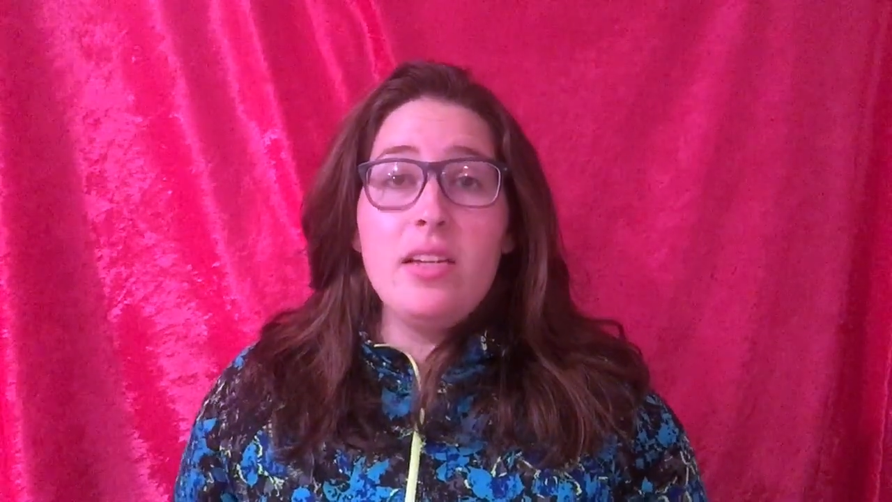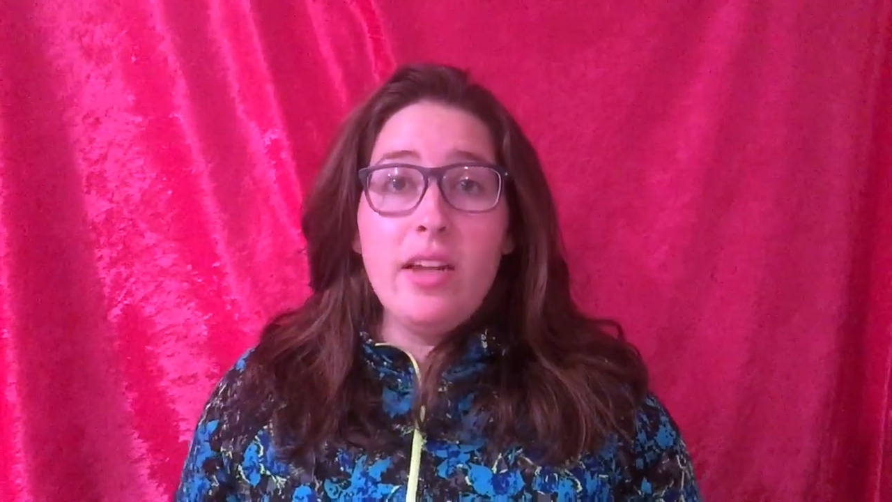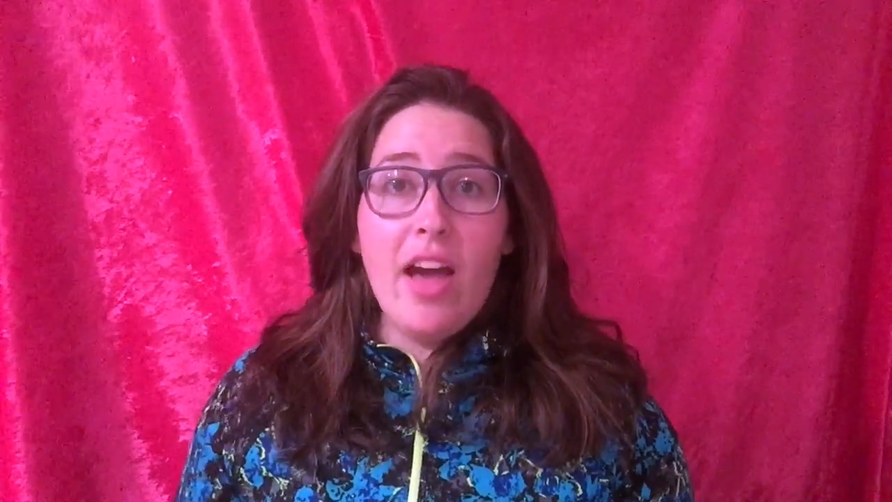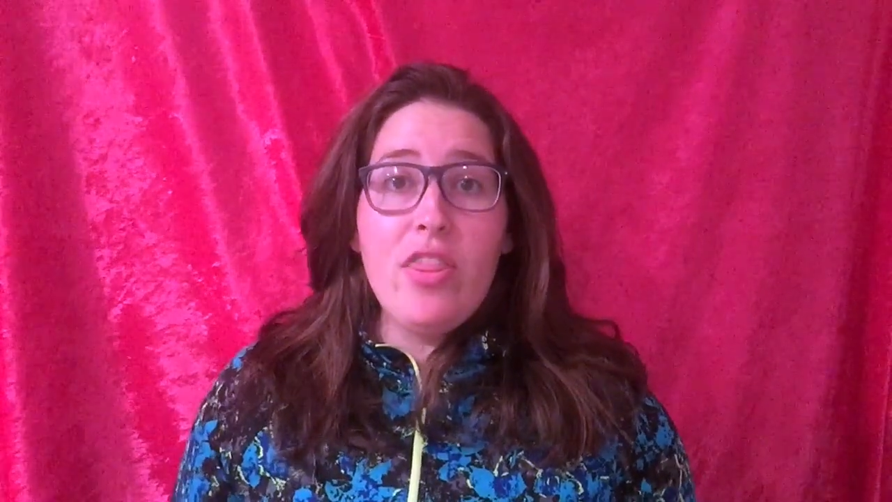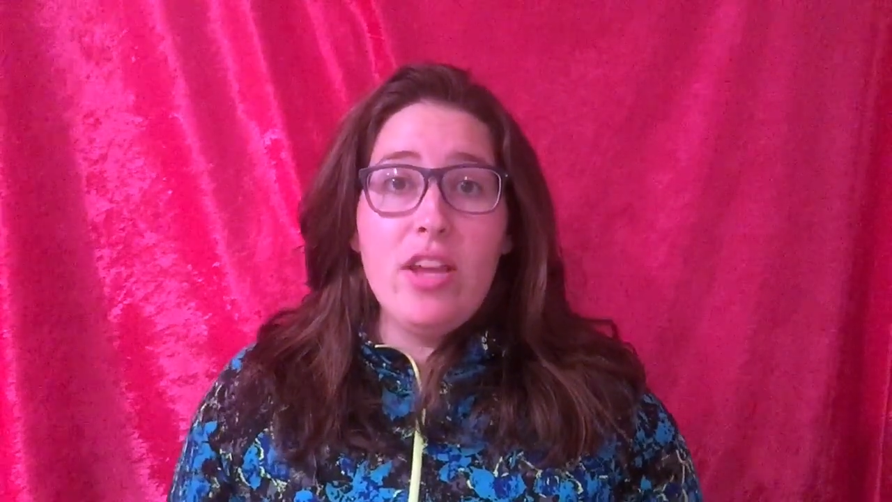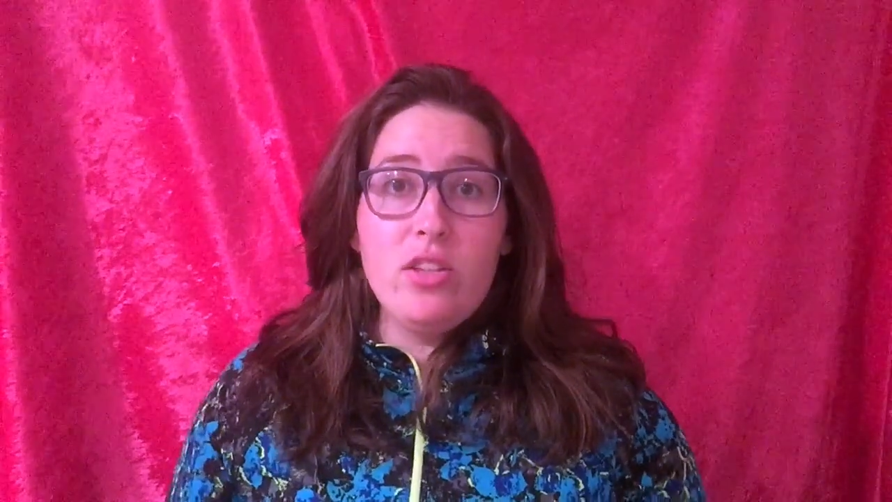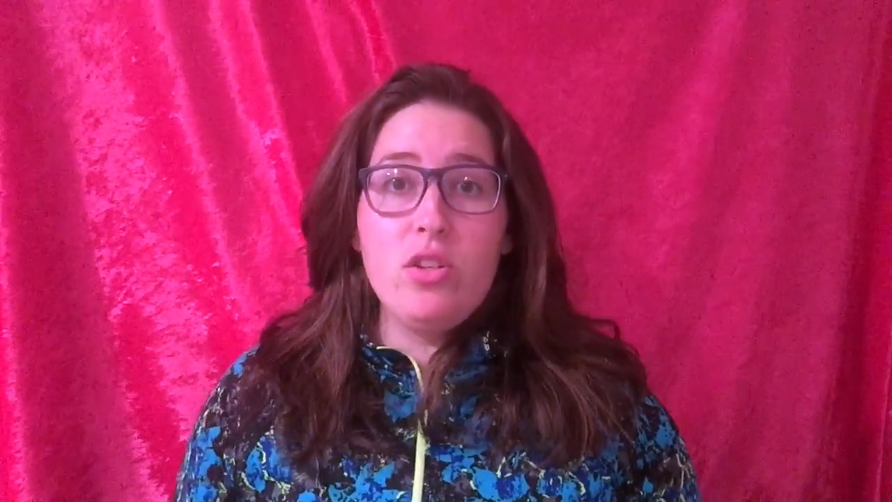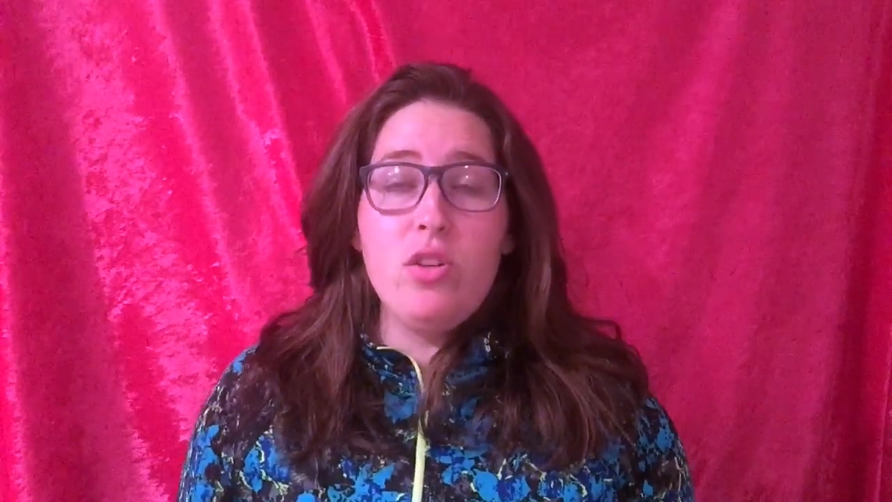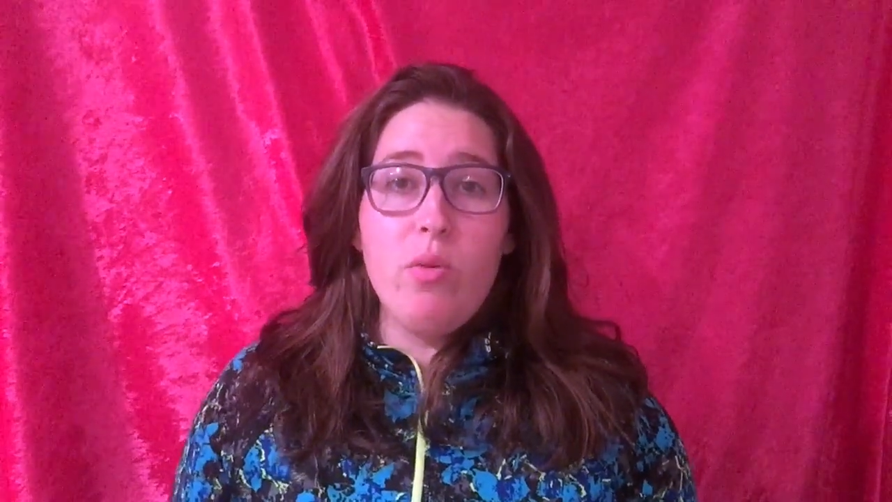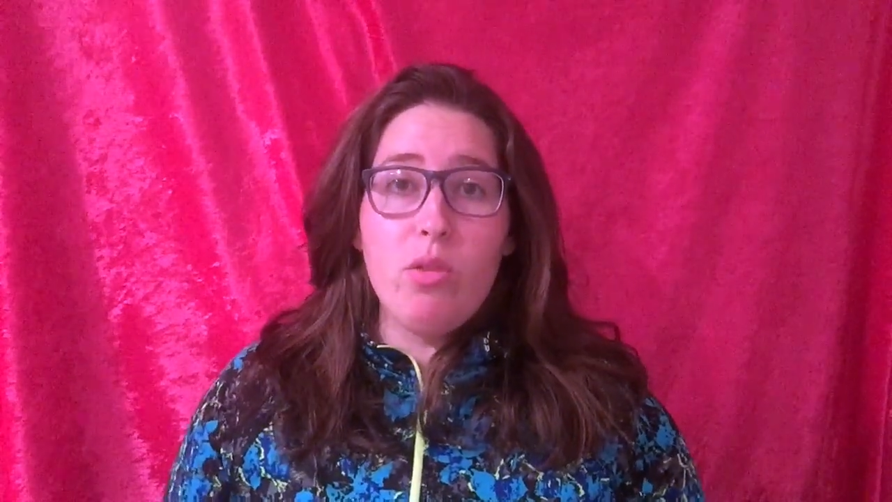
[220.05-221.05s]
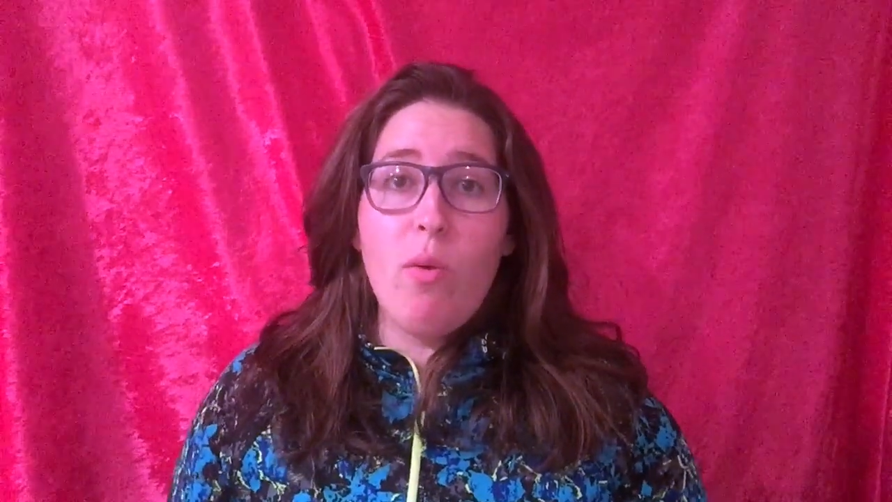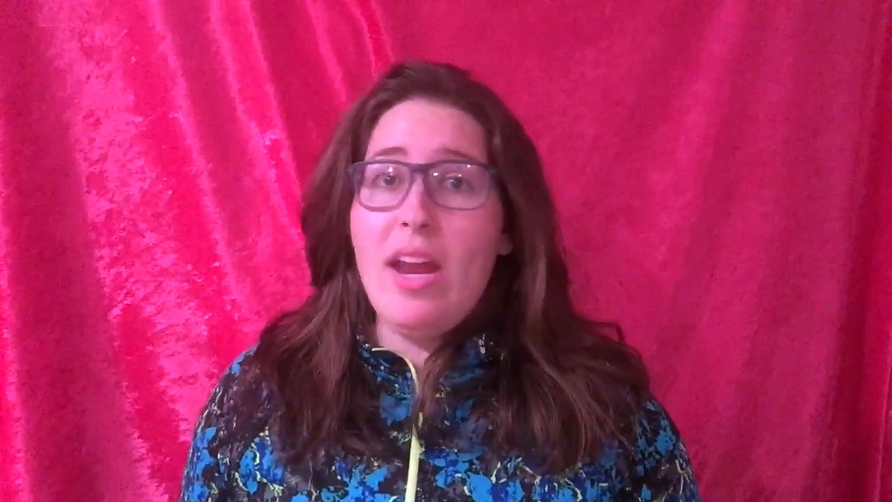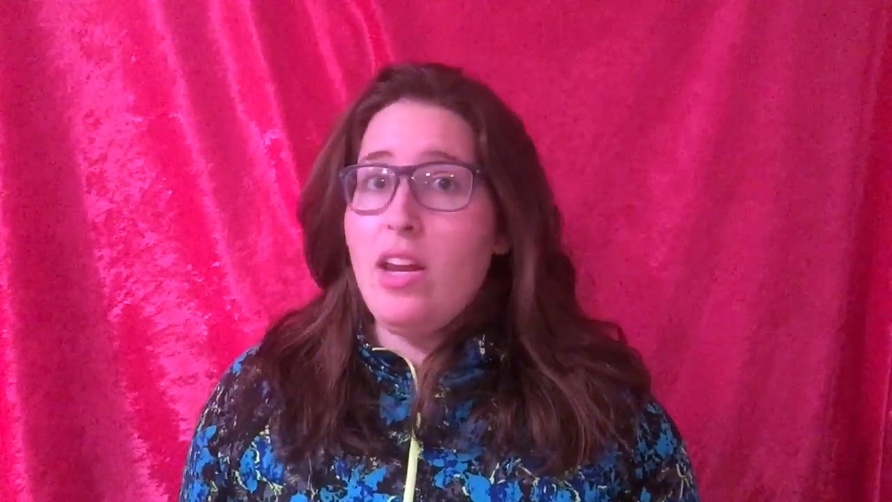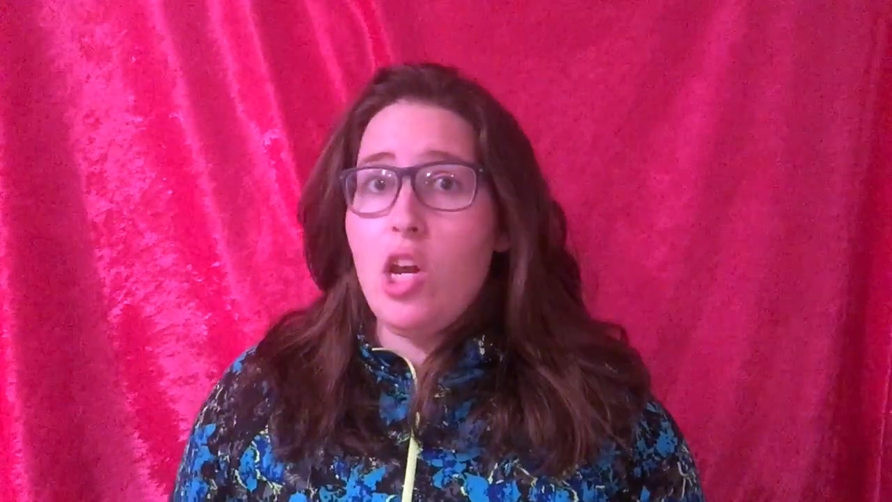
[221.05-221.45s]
nothing to do with weight,